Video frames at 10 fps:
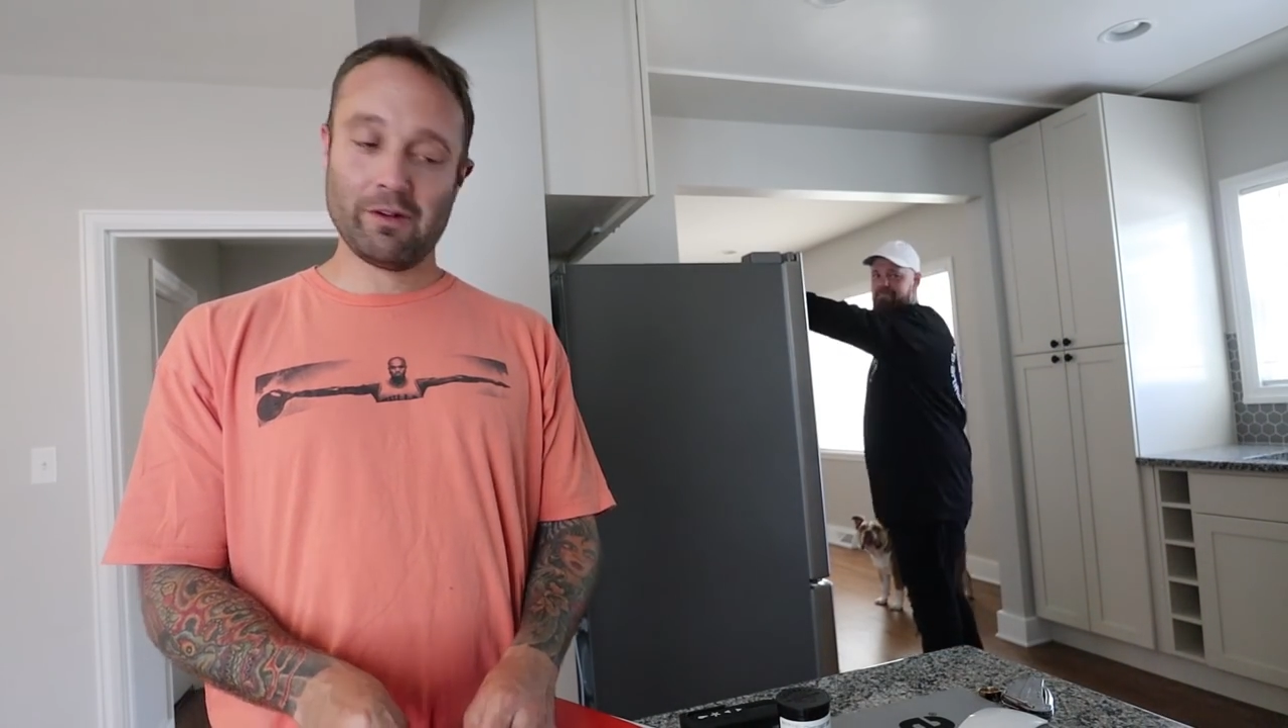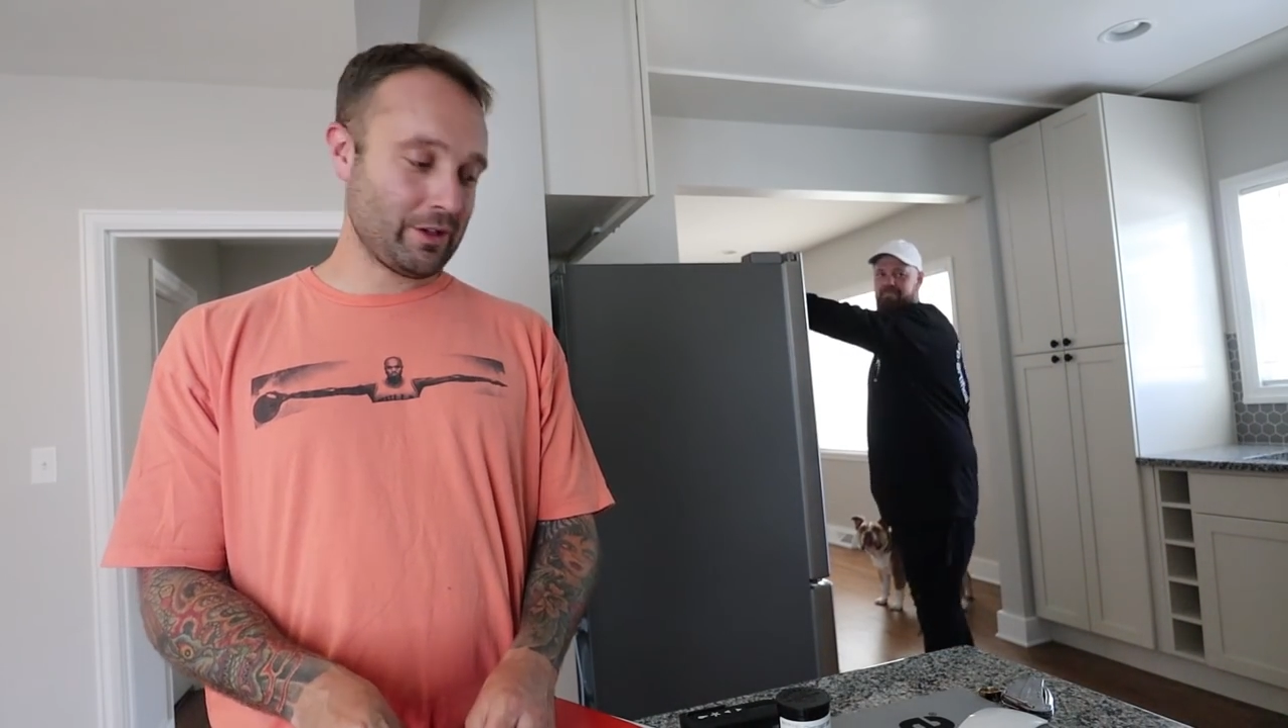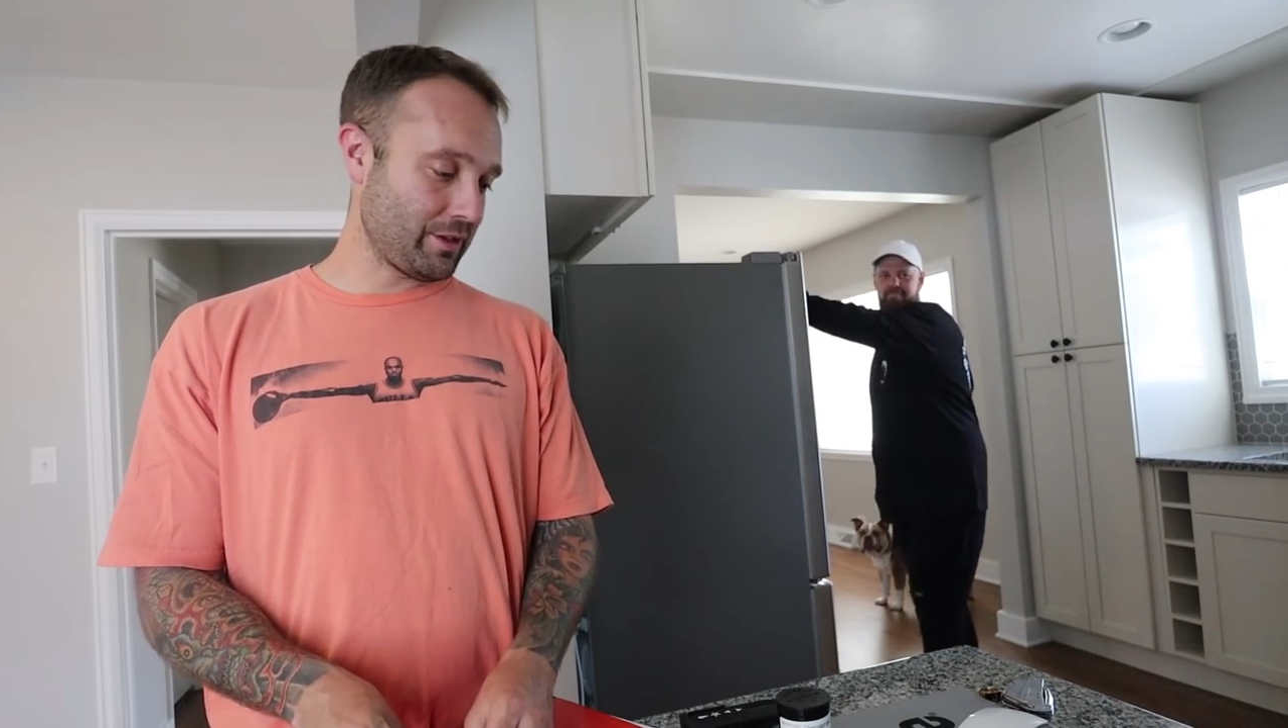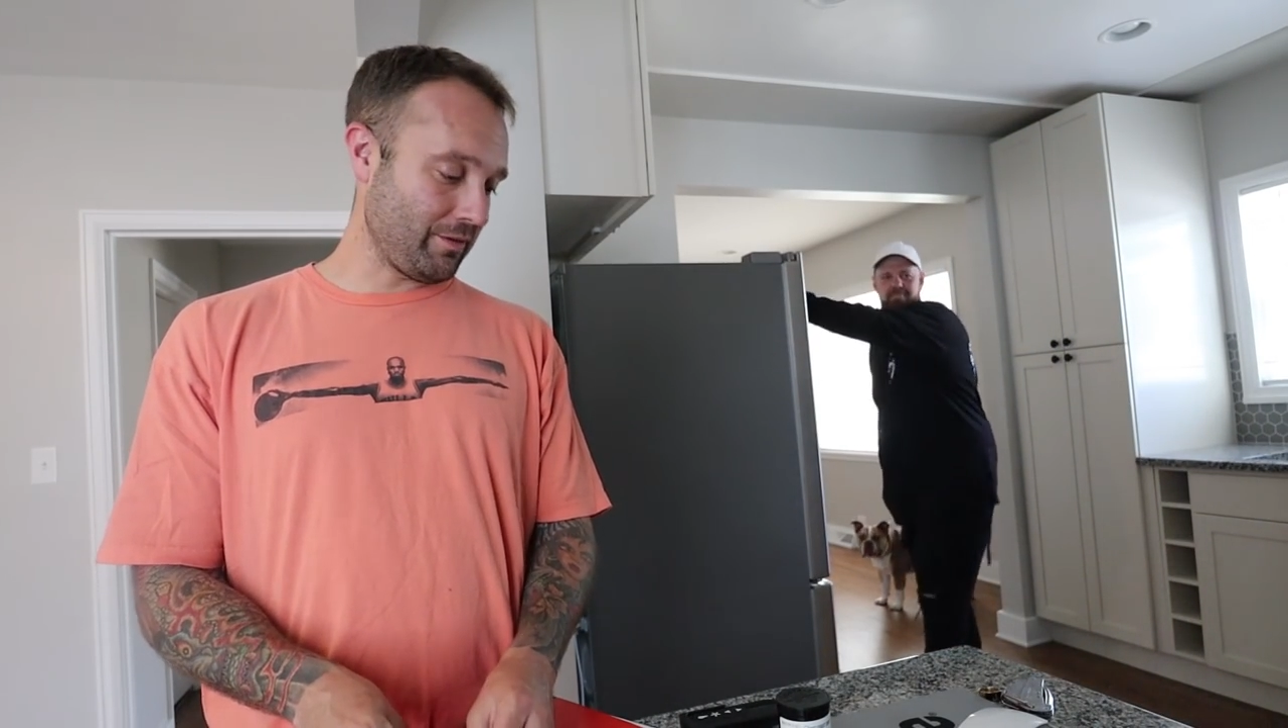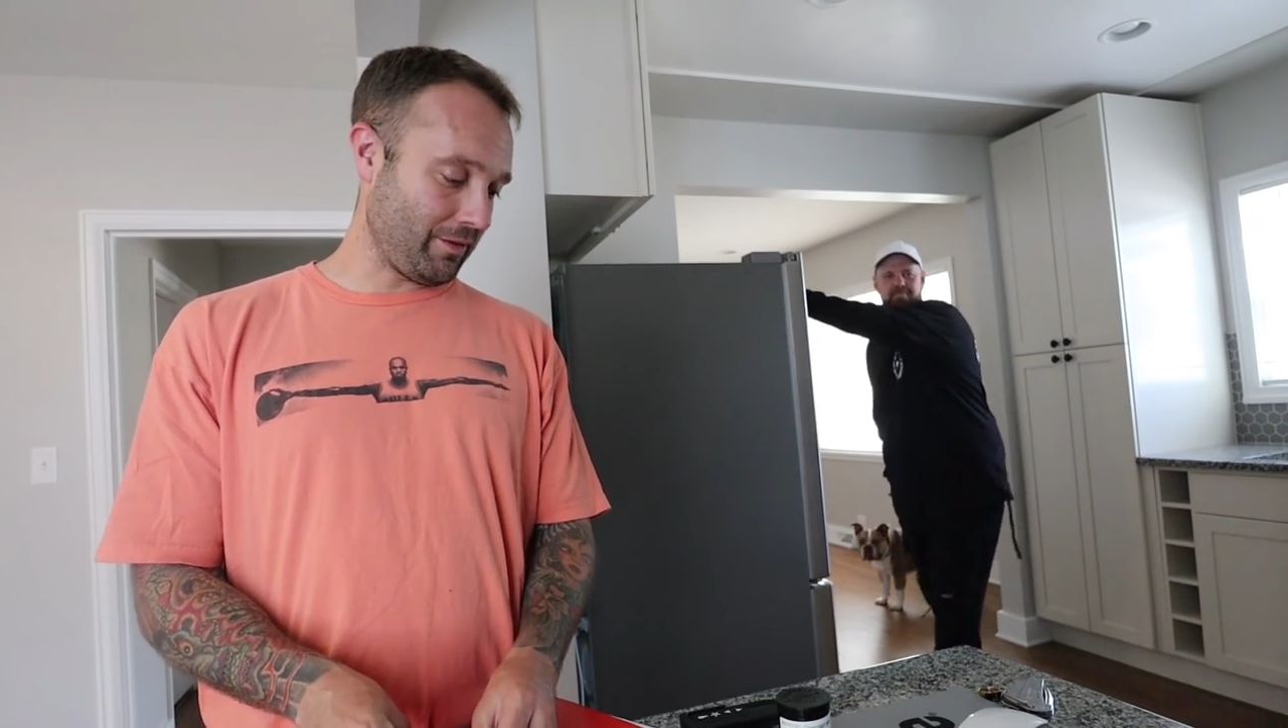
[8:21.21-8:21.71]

First of